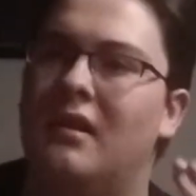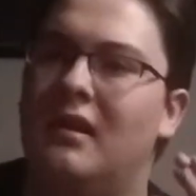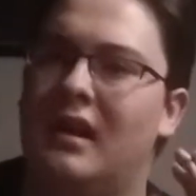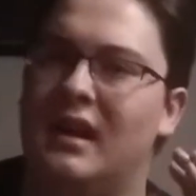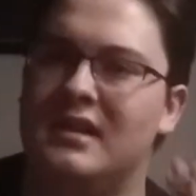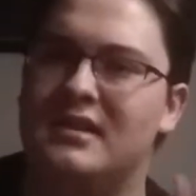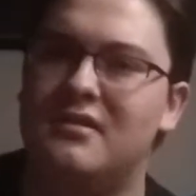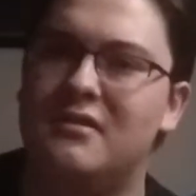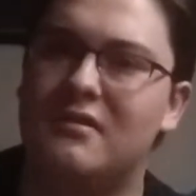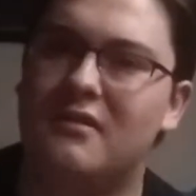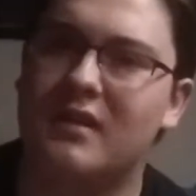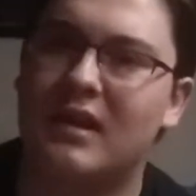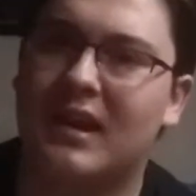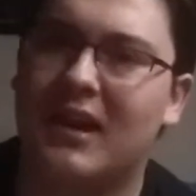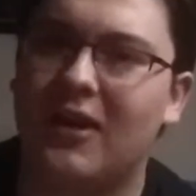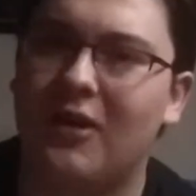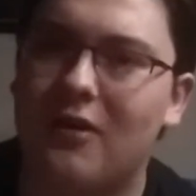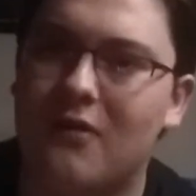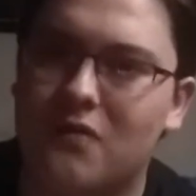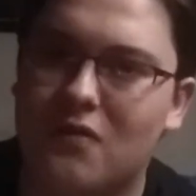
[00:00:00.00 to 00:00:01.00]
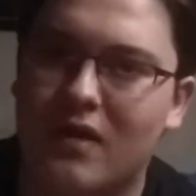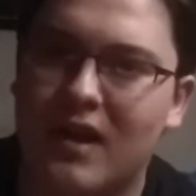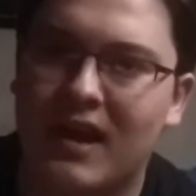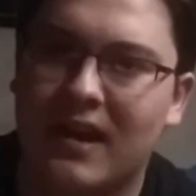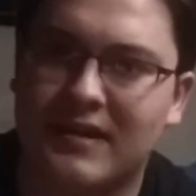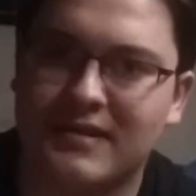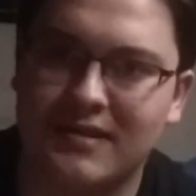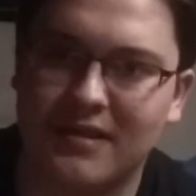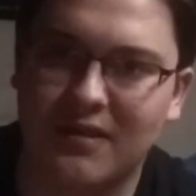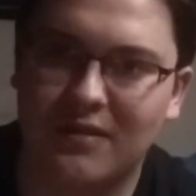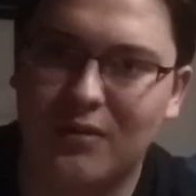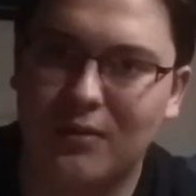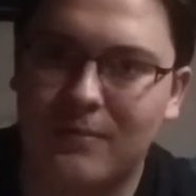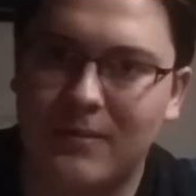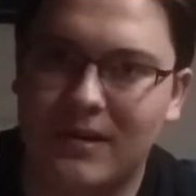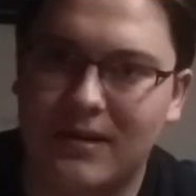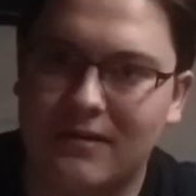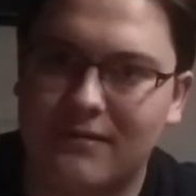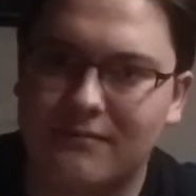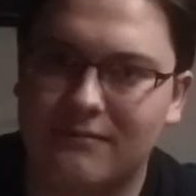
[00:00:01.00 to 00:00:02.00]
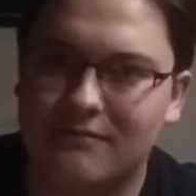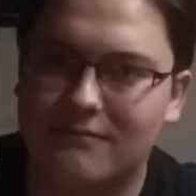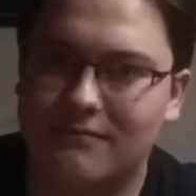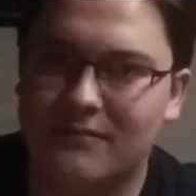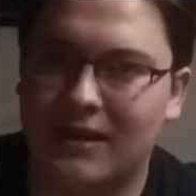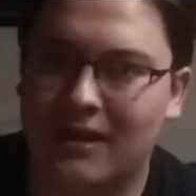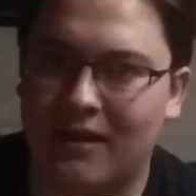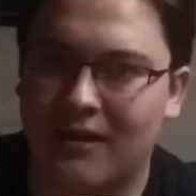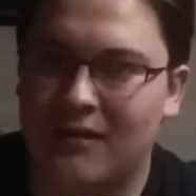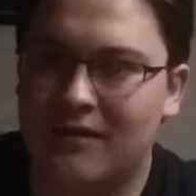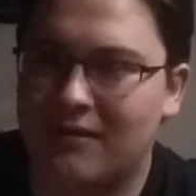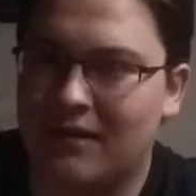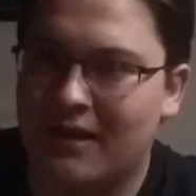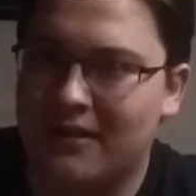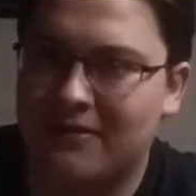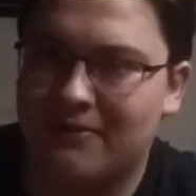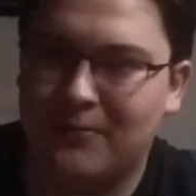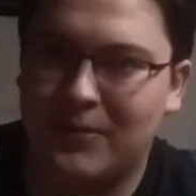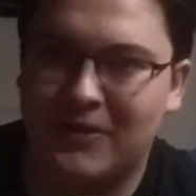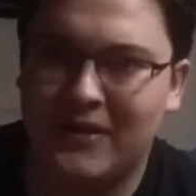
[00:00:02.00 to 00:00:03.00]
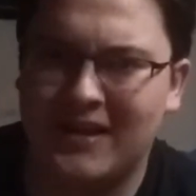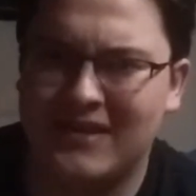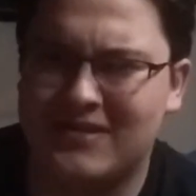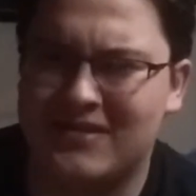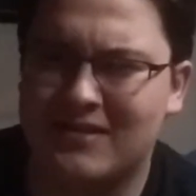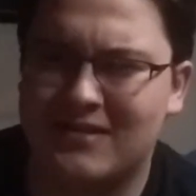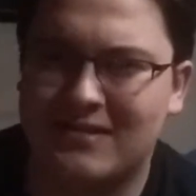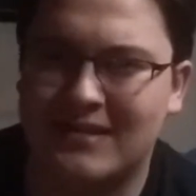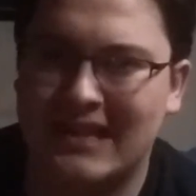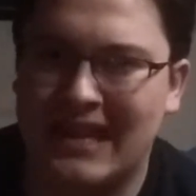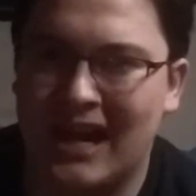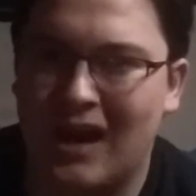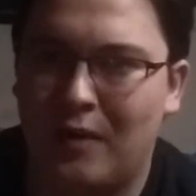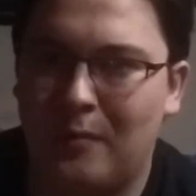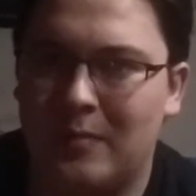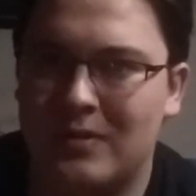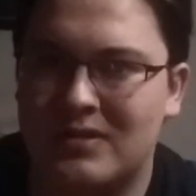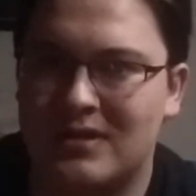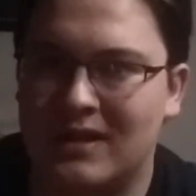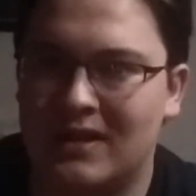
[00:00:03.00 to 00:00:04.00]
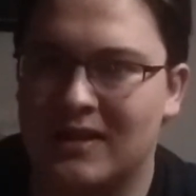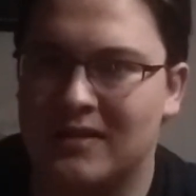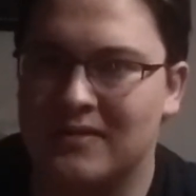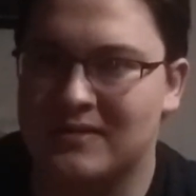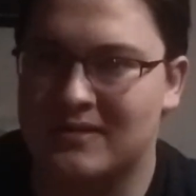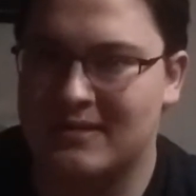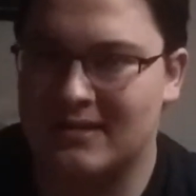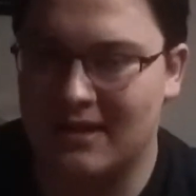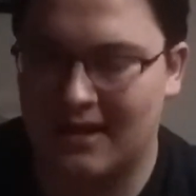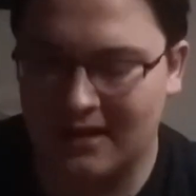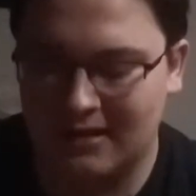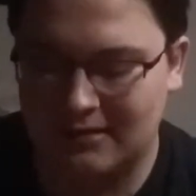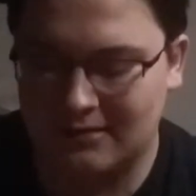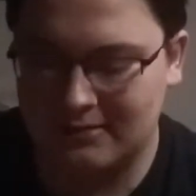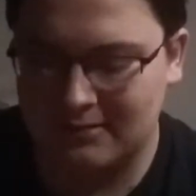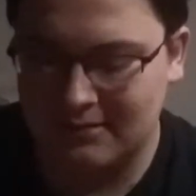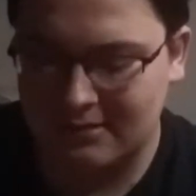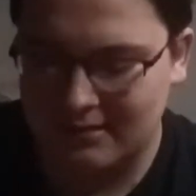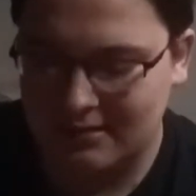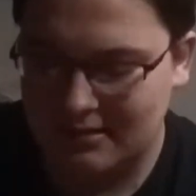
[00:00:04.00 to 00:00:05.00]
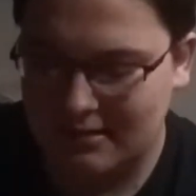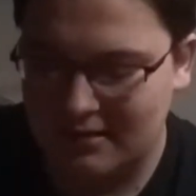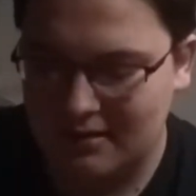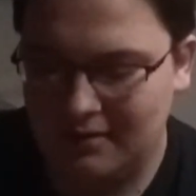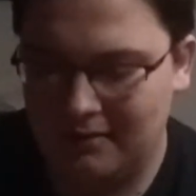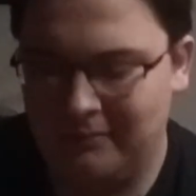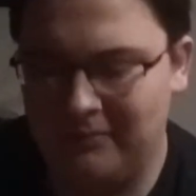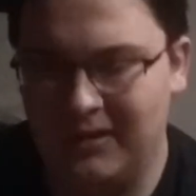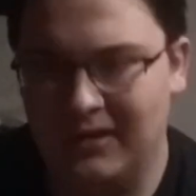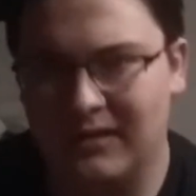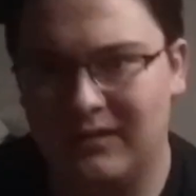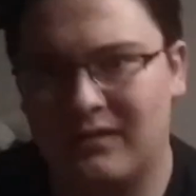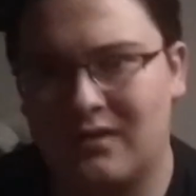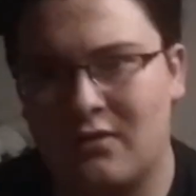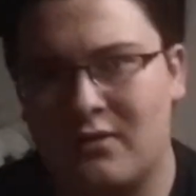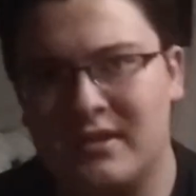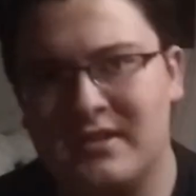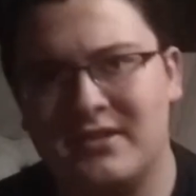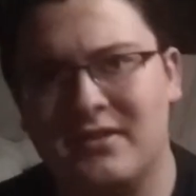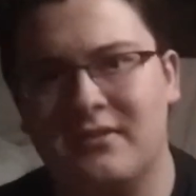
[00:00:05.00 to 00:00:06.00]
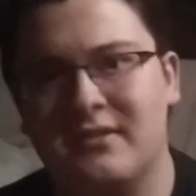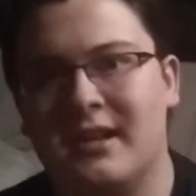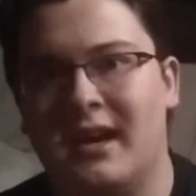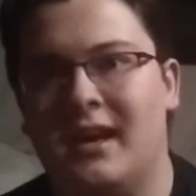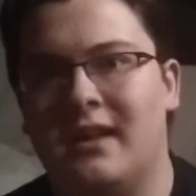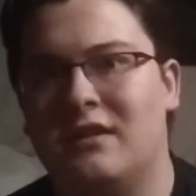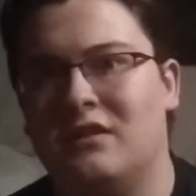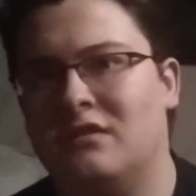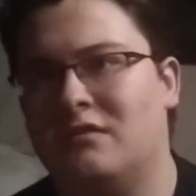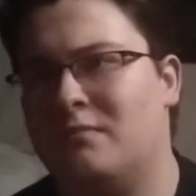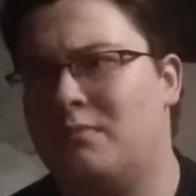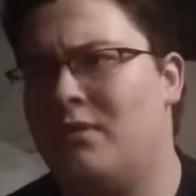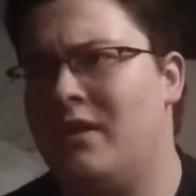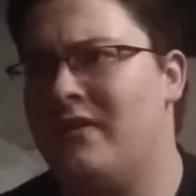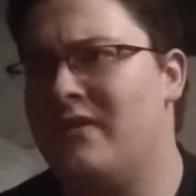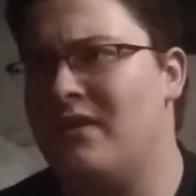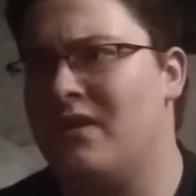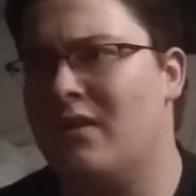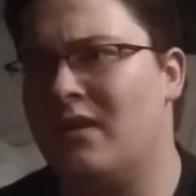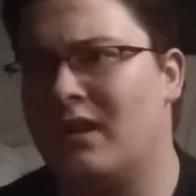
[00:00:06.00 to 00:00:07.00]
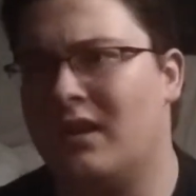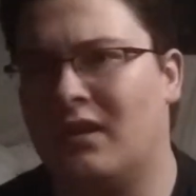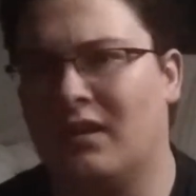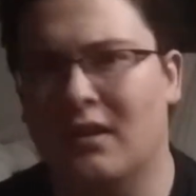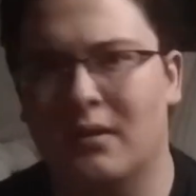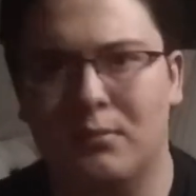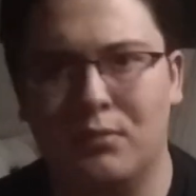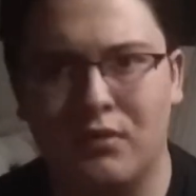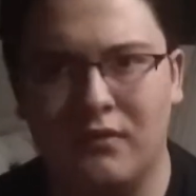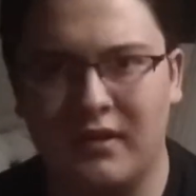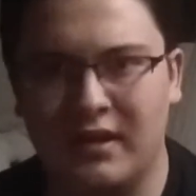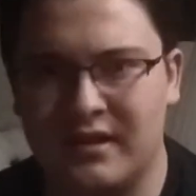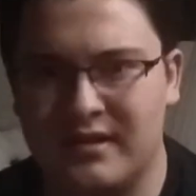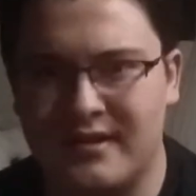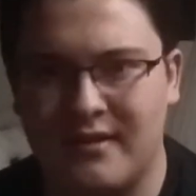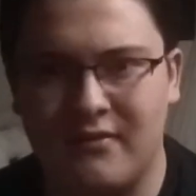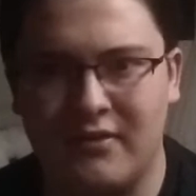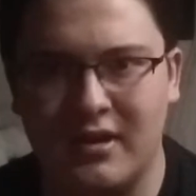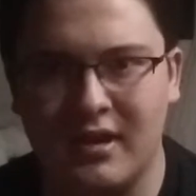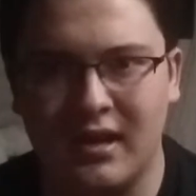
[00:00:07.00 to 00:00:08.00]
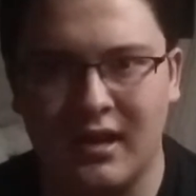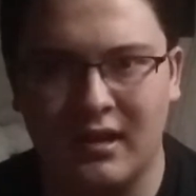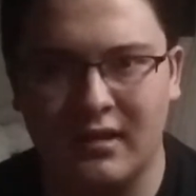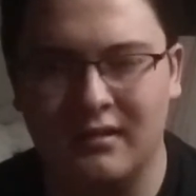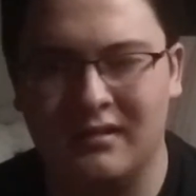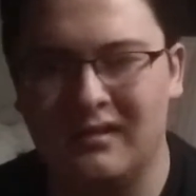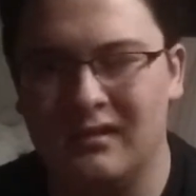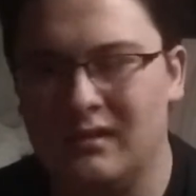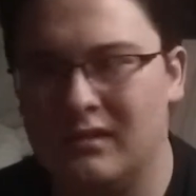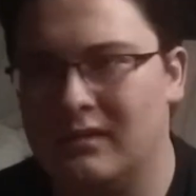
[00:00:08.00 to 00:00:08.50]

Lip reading: I do think he overacts a little bit, but that's just the Al Pacino style. But Chris O'Donnell, probably the only good movie he's ever done.